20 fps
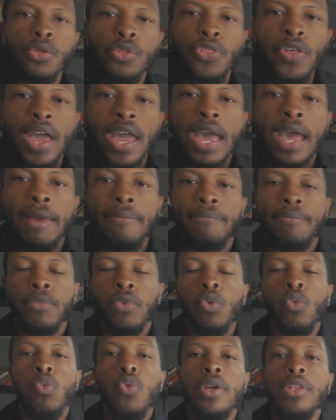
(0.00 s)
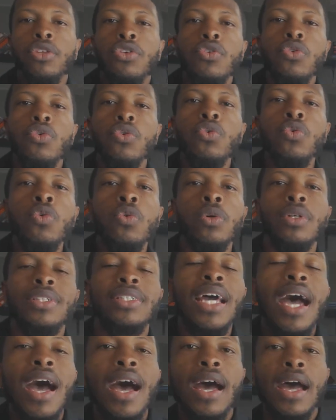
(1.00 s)
that when you
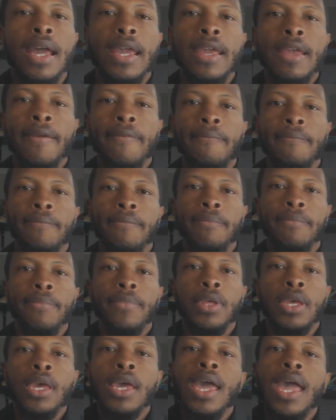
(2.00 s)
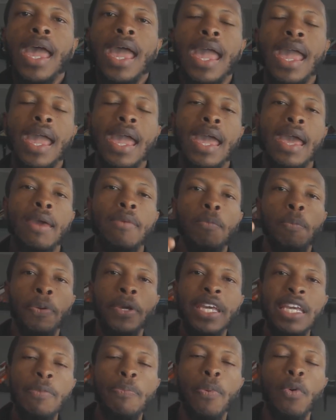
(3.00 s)
die and
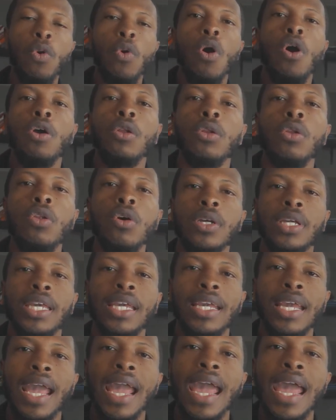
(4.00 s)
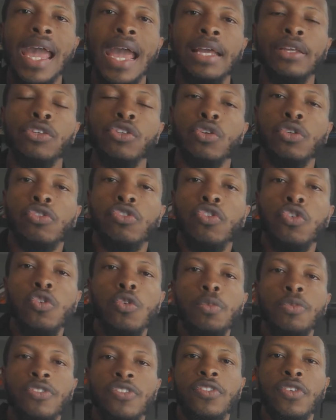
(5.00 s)
people are looking at your
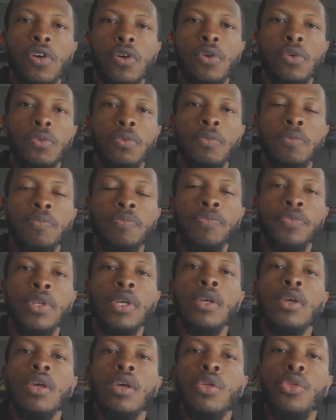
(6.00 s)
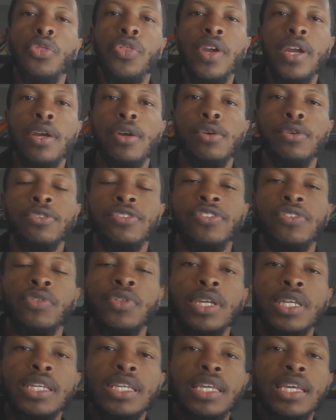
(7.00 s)
tombstone, there's
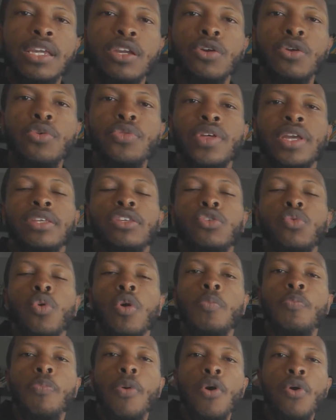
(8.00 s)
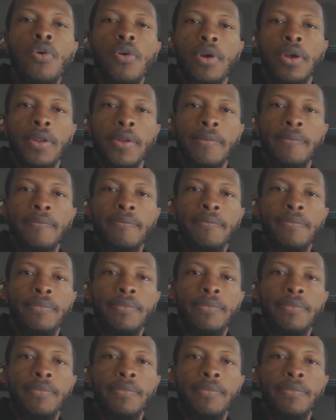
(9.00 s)
the year that you were born